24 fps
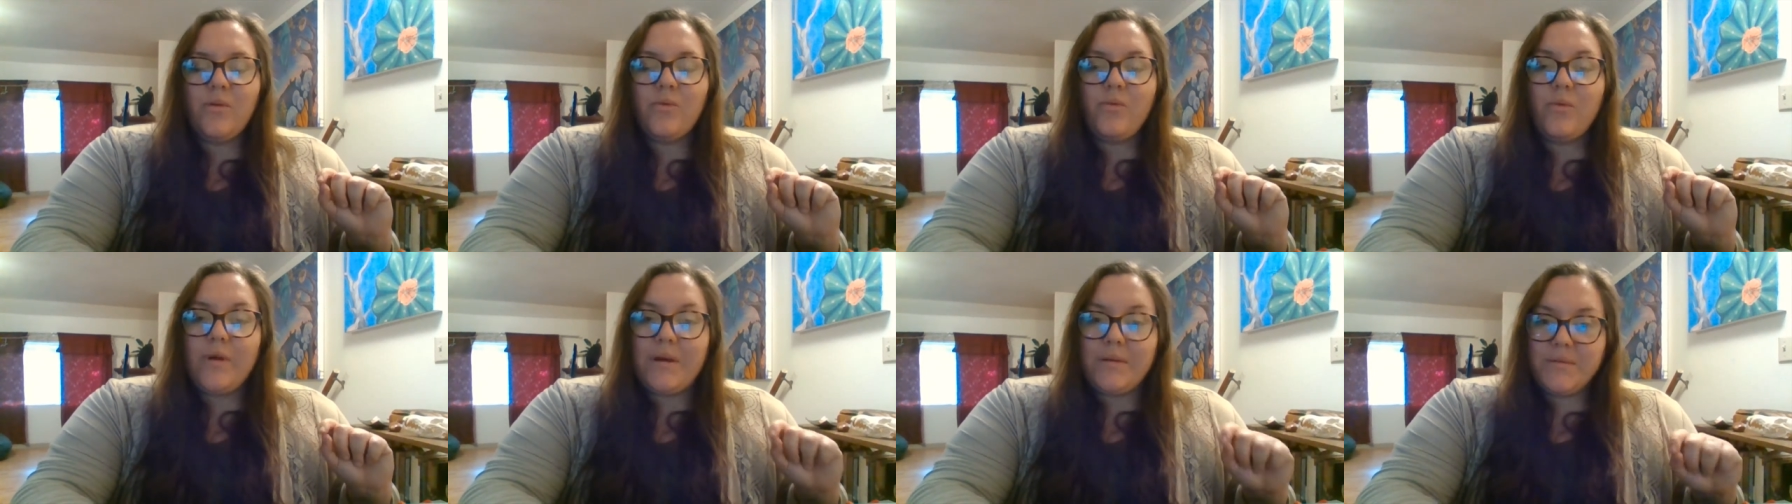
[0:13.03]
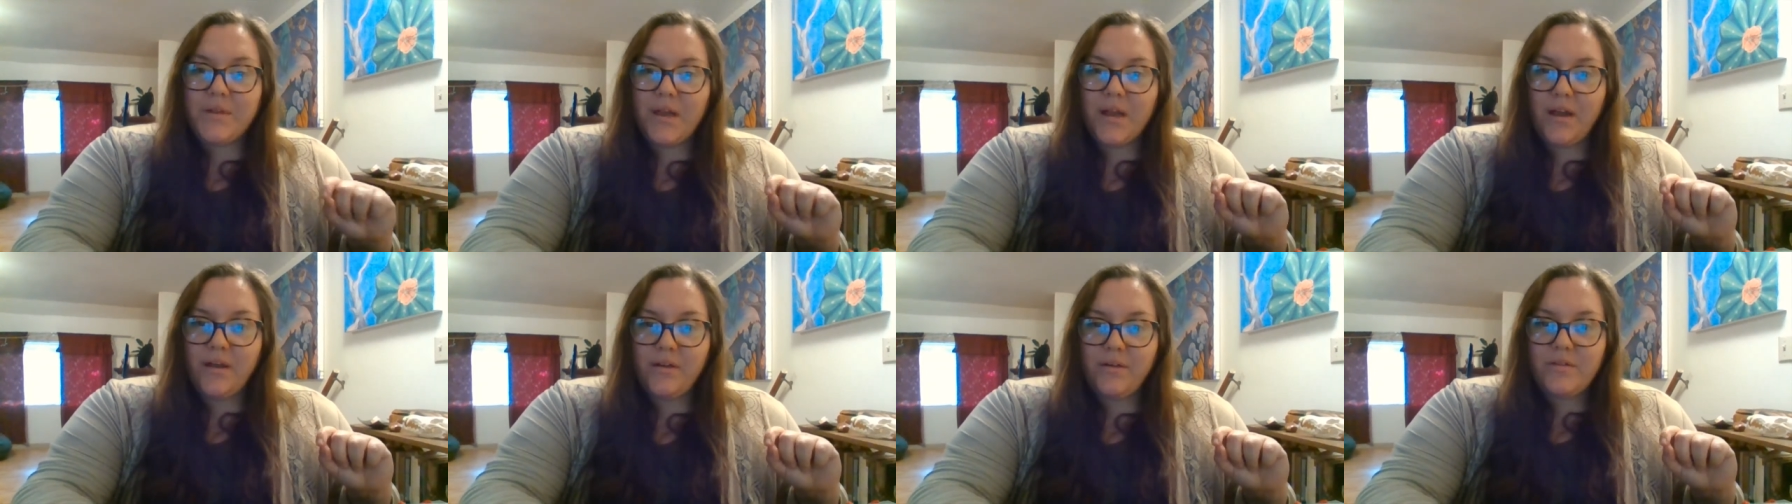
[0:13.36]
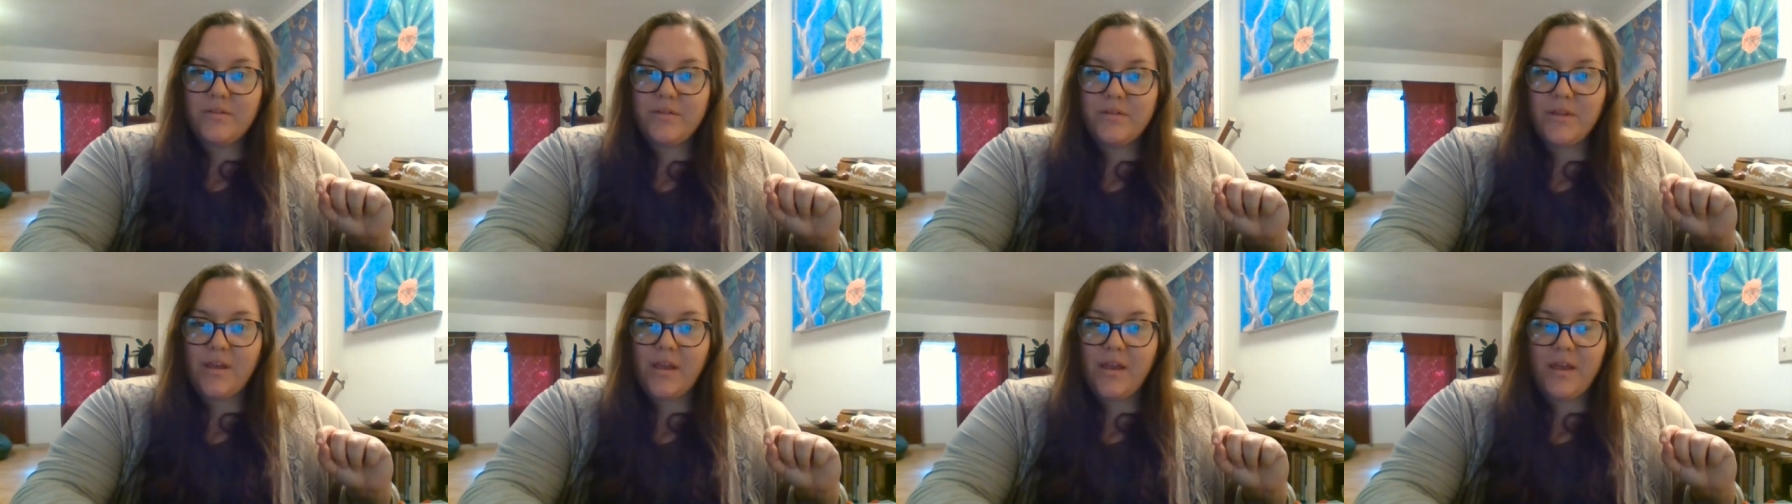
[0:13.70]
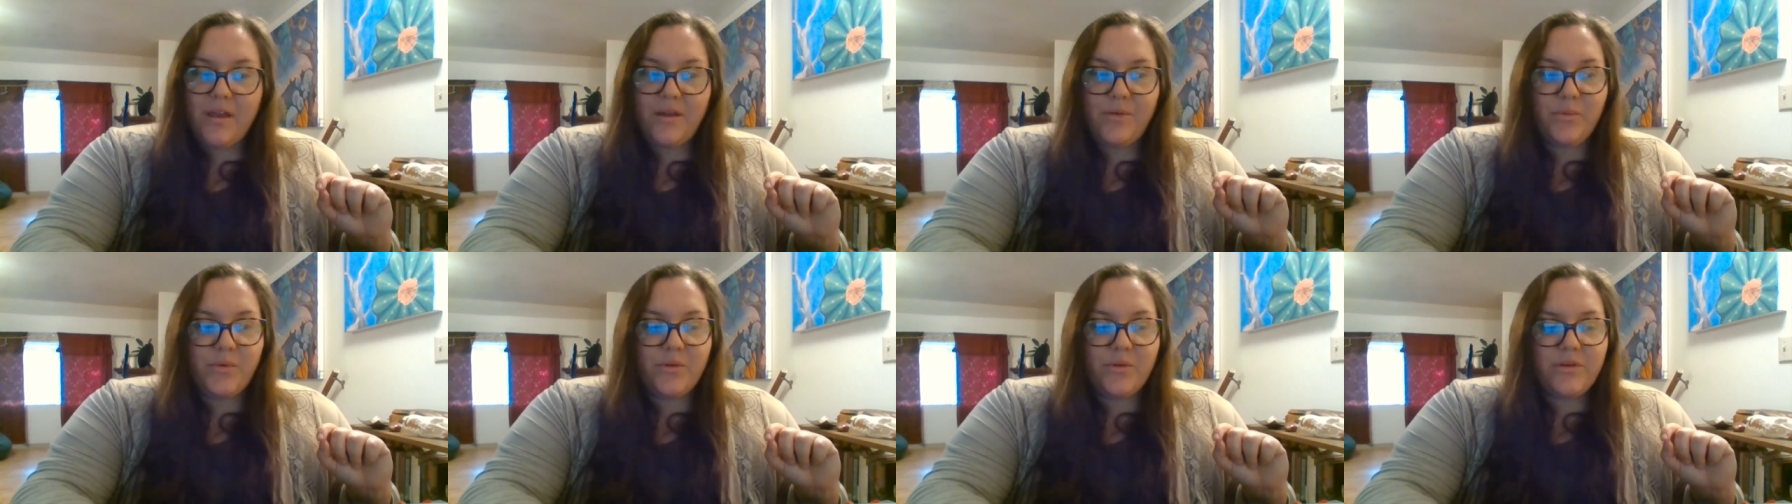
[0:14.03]
reptiles
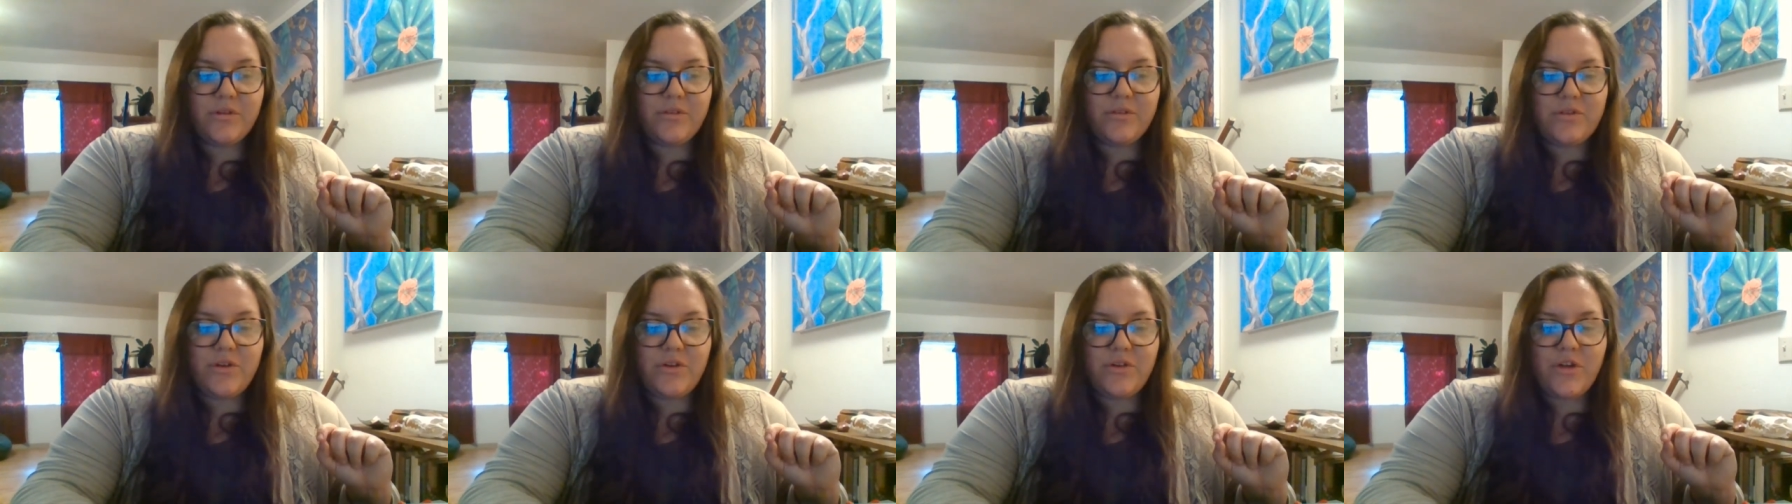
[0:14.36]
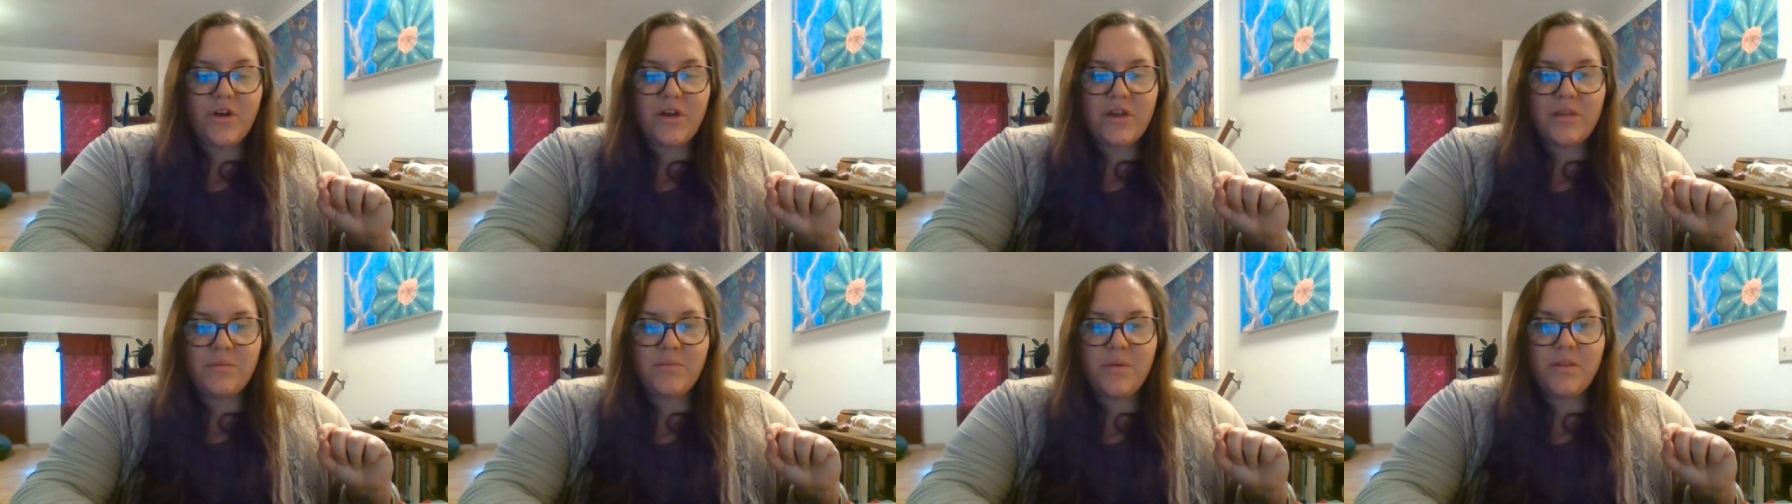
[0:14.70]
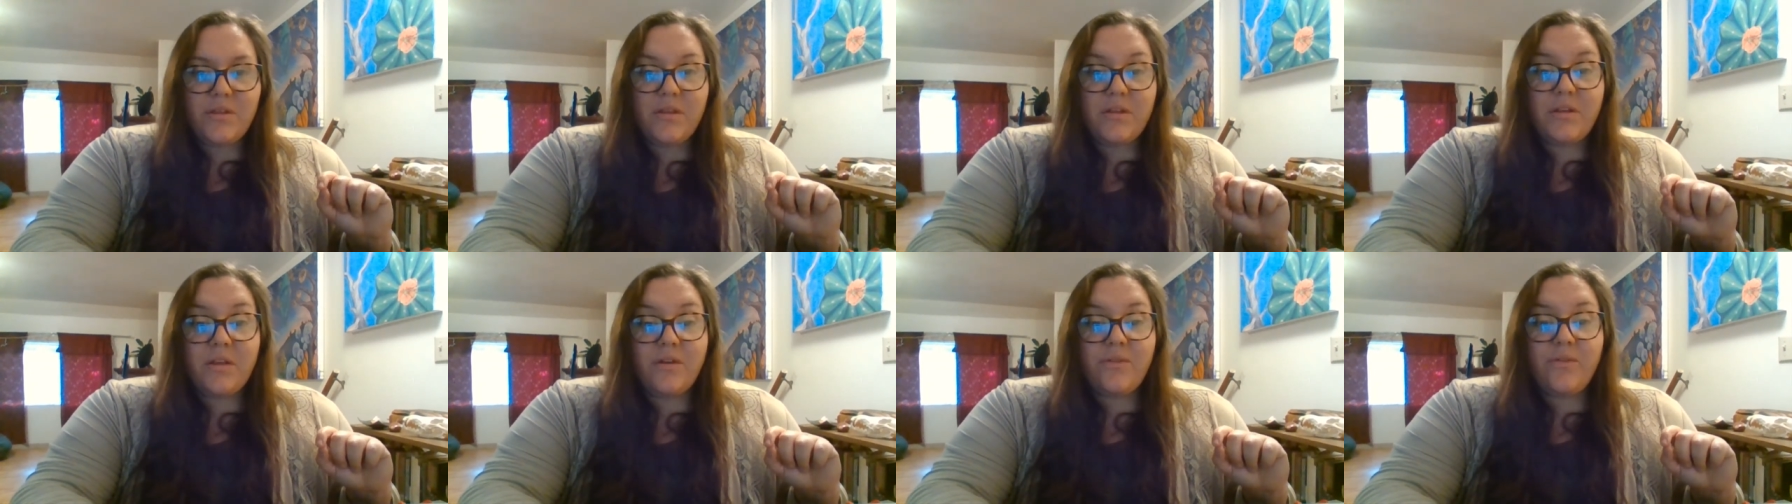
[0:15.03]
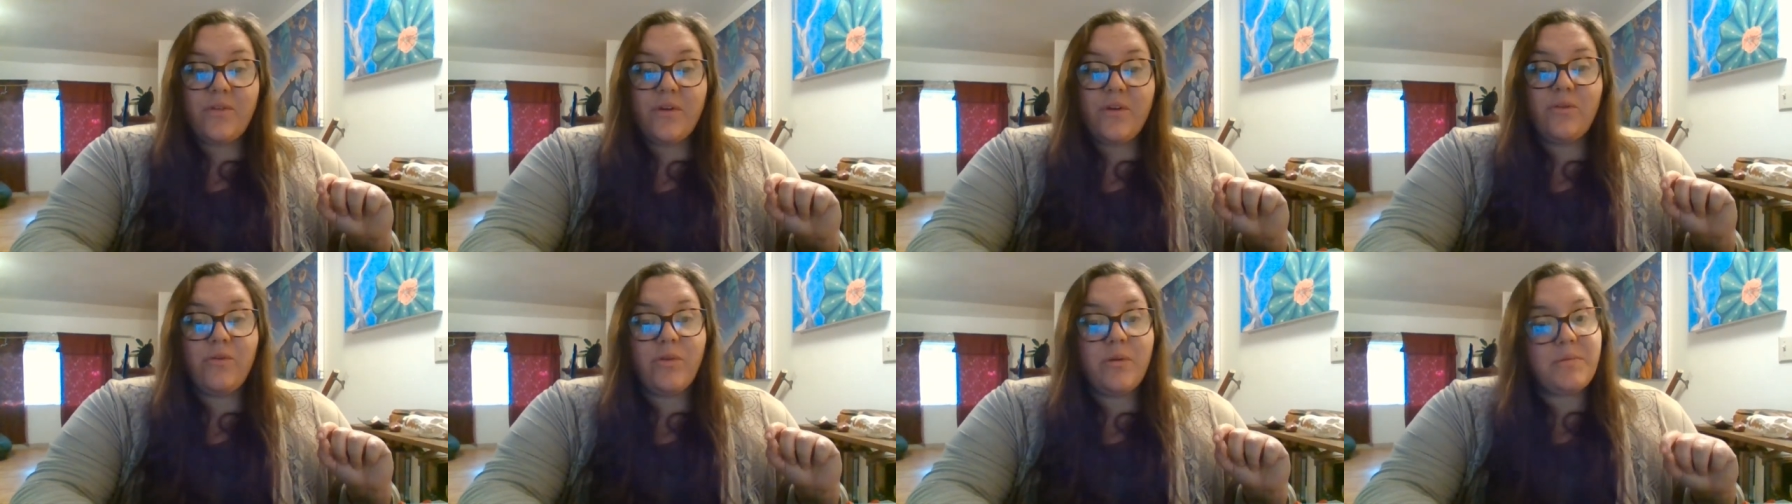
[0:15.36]
and we're going to start talking about the
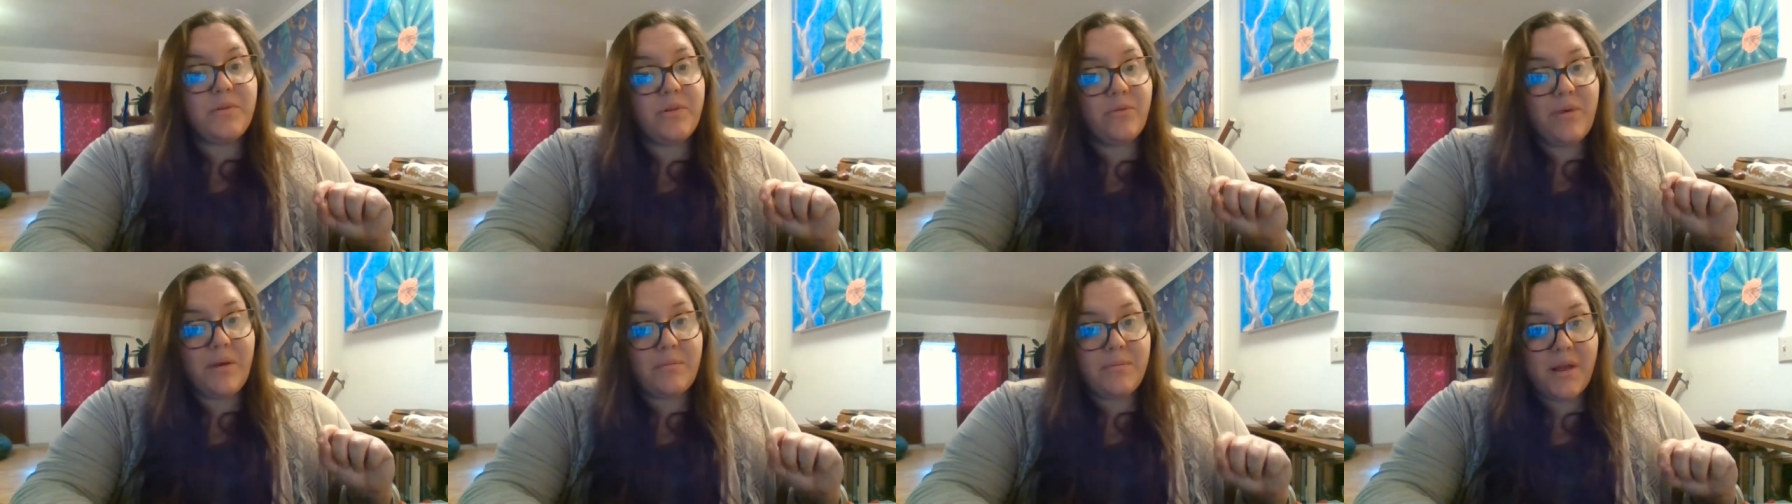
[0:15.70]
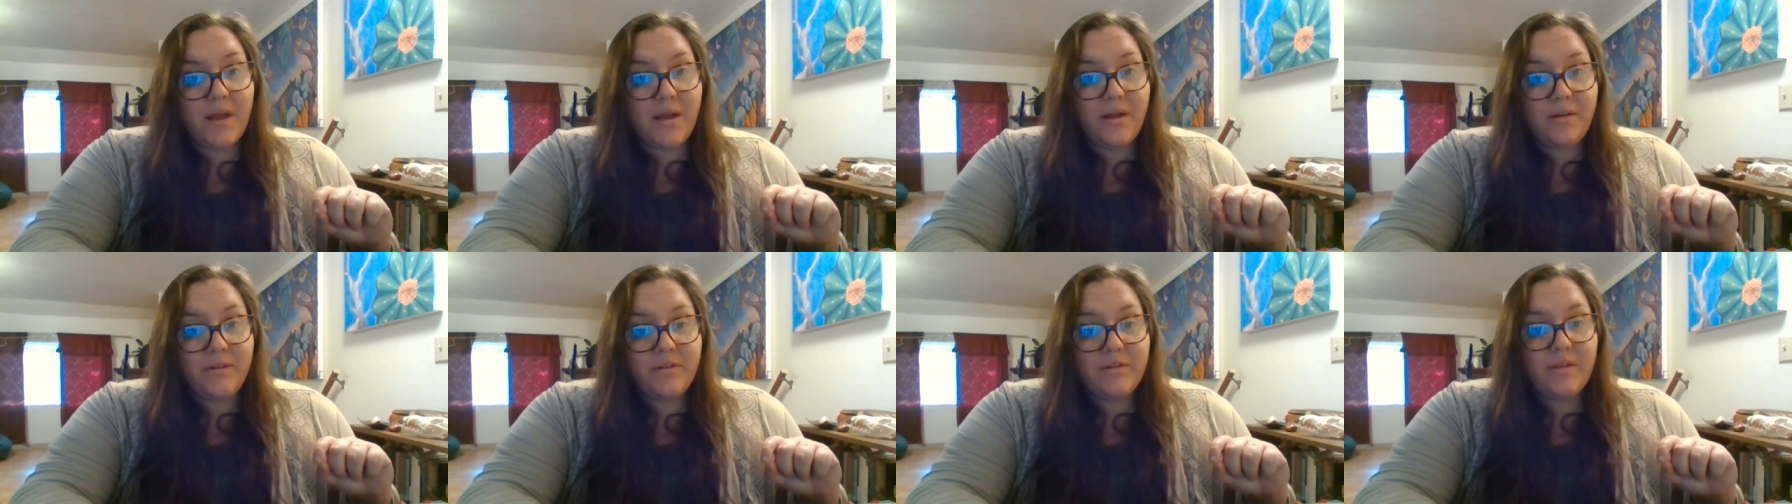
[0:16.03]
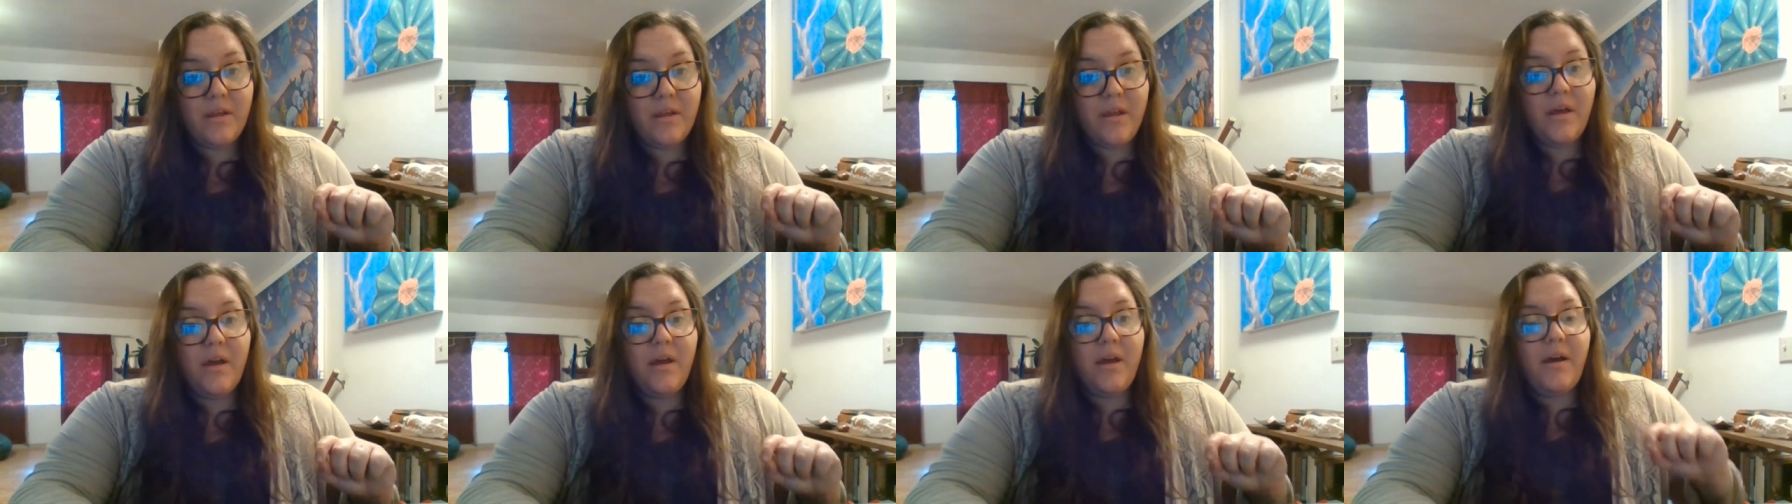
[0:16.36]
different groups of reptiles.